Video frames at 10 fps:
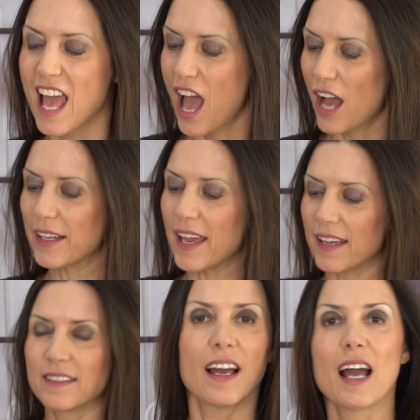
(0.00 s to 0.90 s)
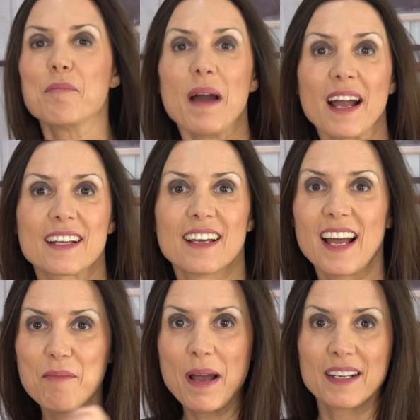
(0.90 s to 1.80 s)
Okay, I'm back.
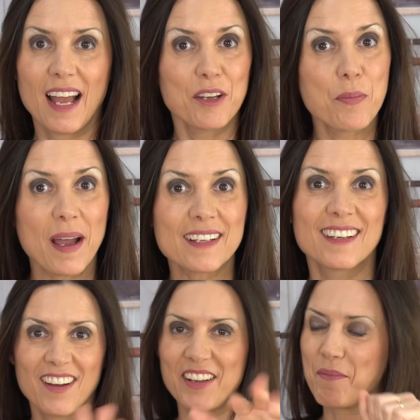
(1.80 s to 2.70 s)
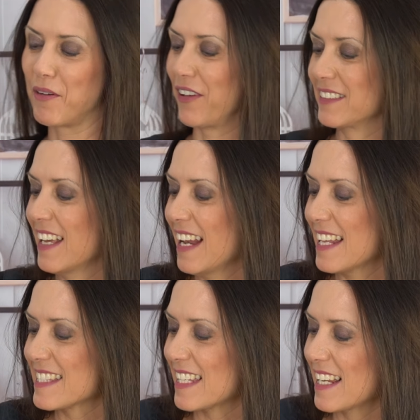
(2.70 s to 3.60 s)
Are you back? Okay, perfect.
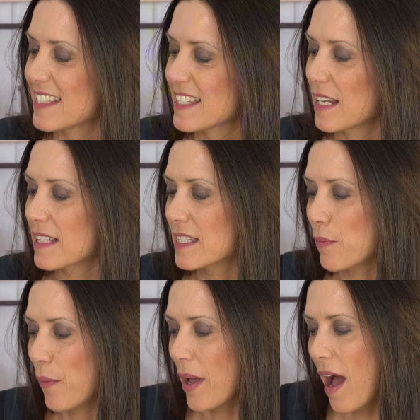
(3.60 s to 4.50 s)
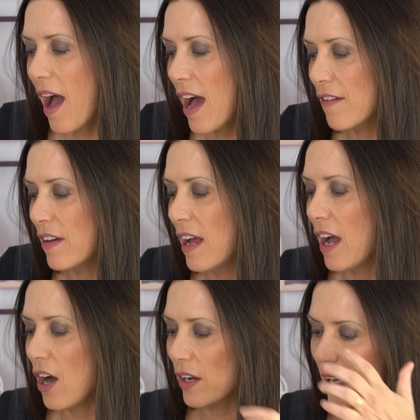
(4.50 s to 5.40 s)
Let's see what we have.
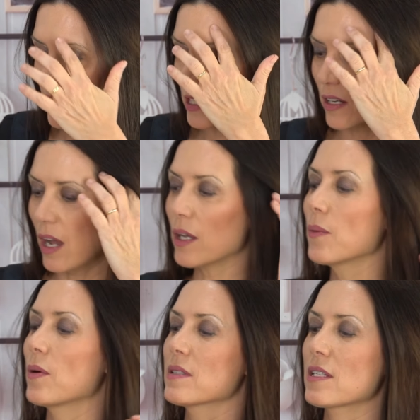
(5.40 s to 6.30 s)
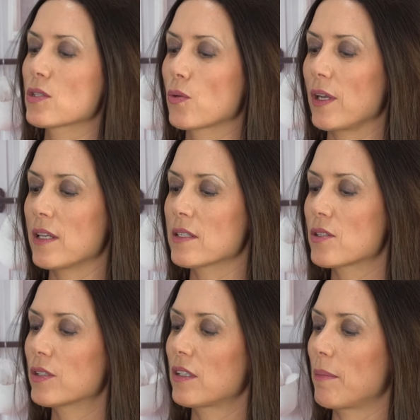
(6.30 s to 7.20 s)
Okay, so now it wants us to
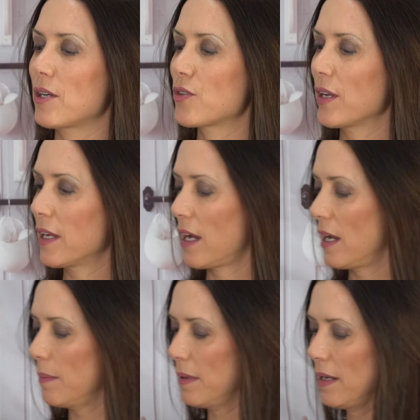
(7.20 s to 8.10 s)
insert the measuring cup.